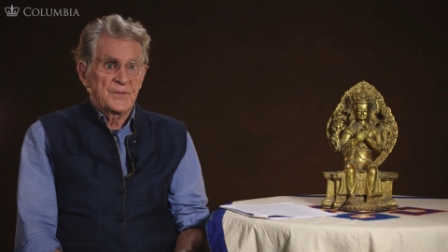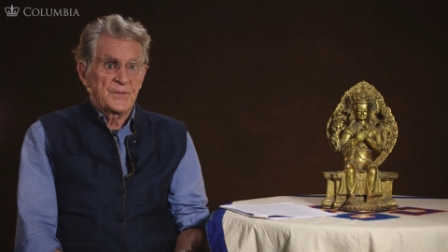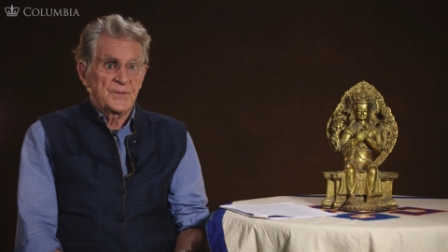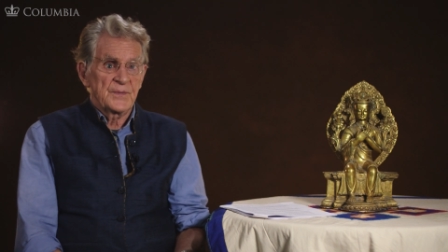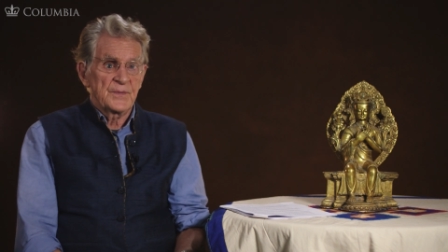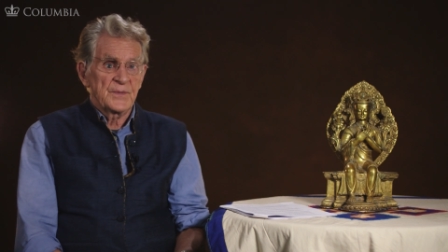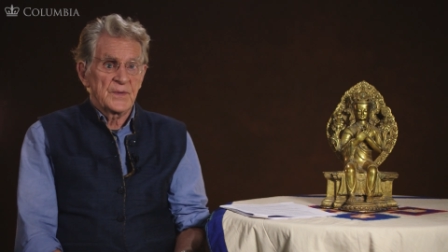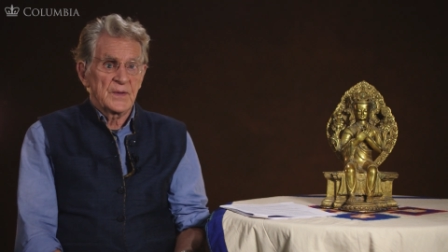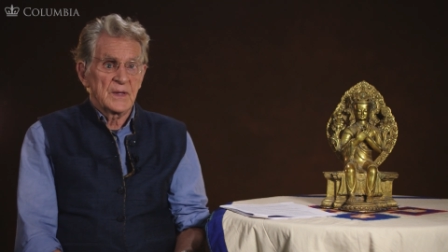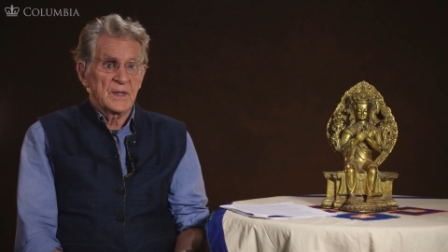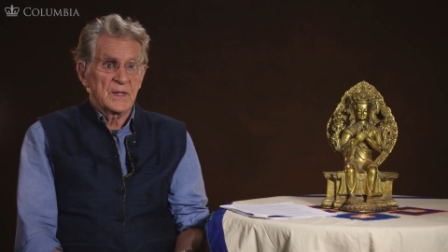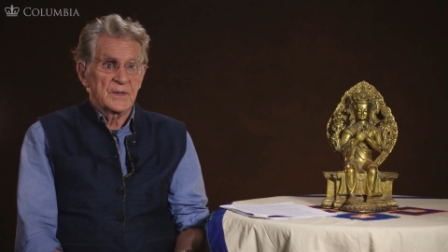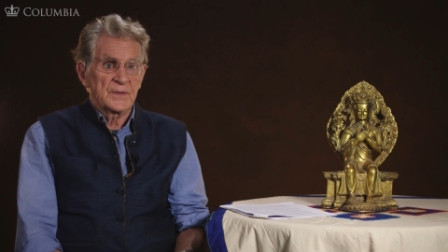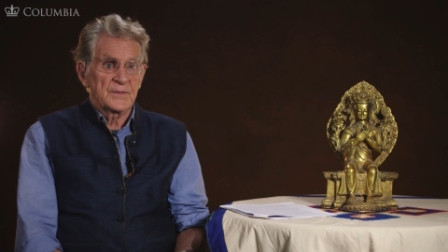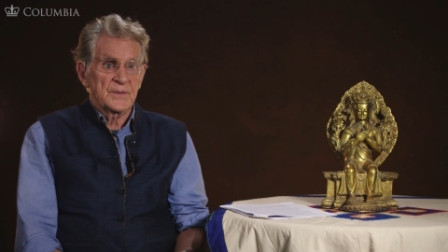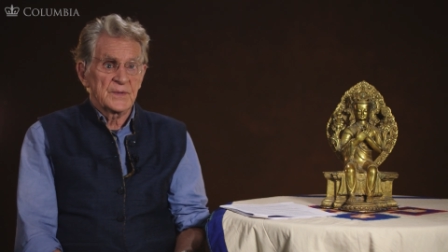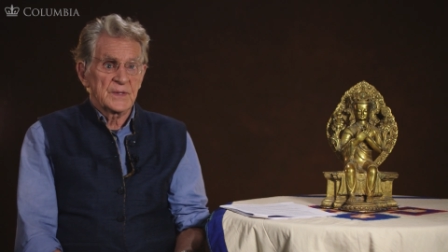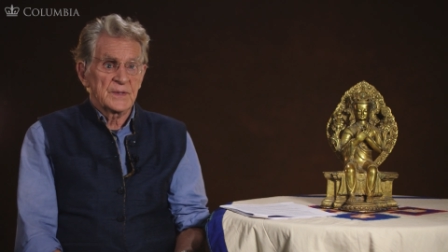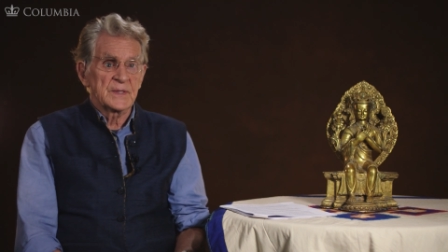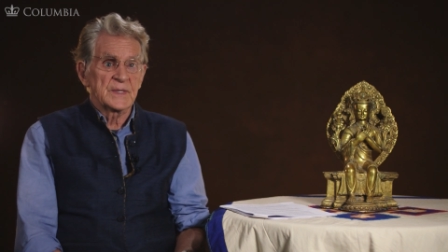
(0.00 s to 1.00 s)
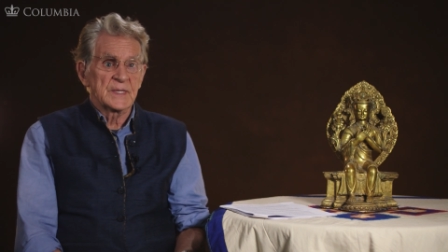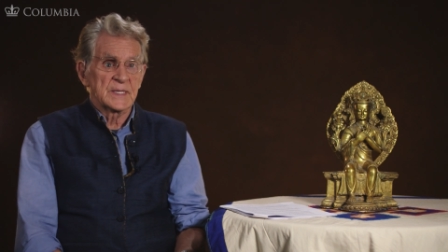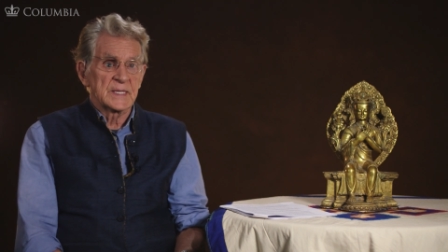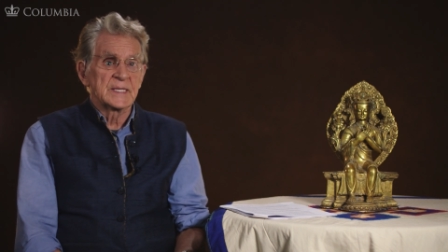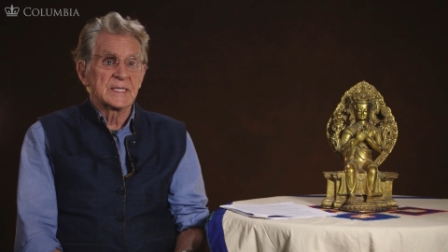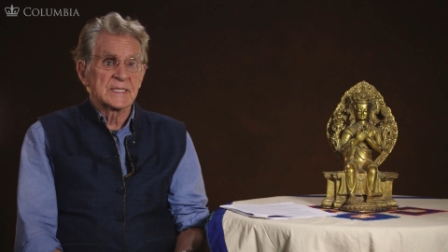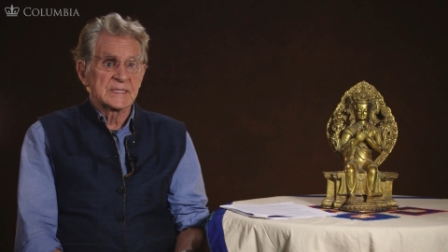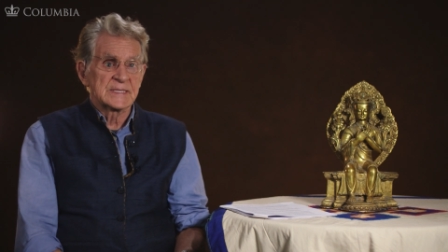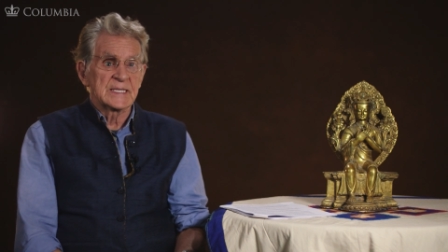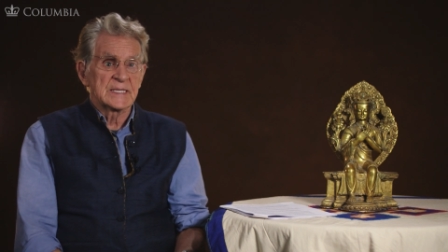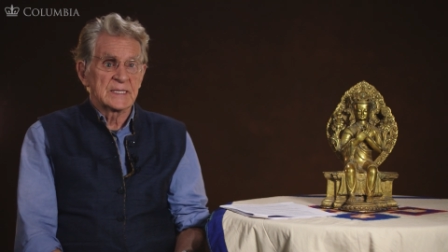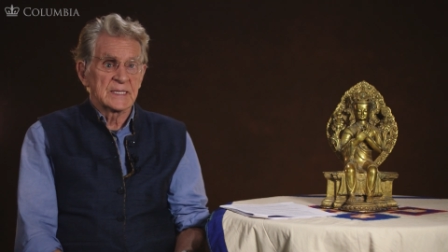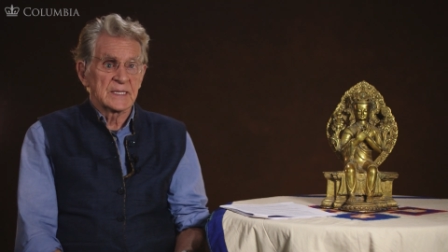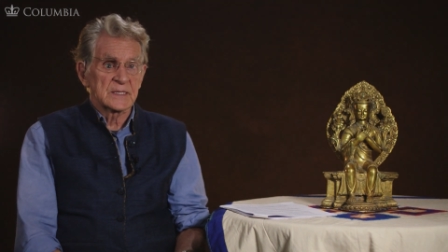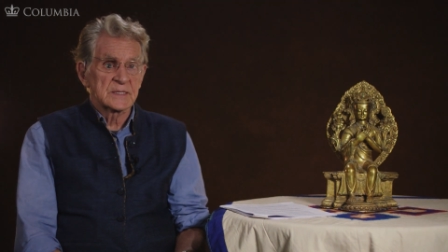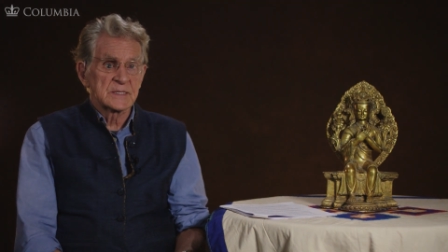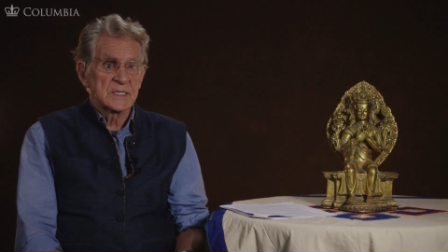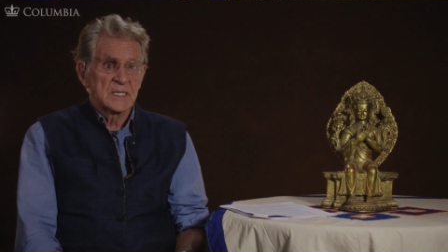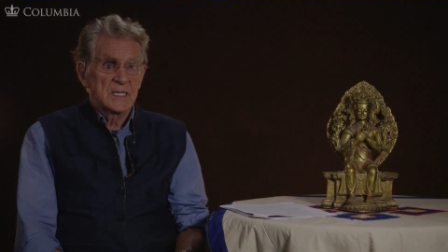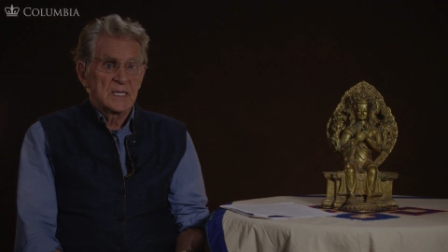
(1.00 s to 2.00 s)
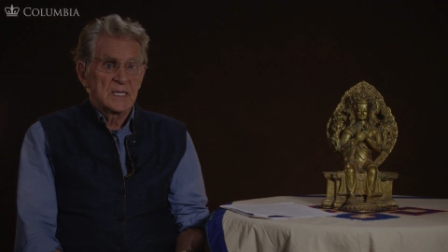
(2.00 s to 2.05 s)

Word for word: uh, in his edicts.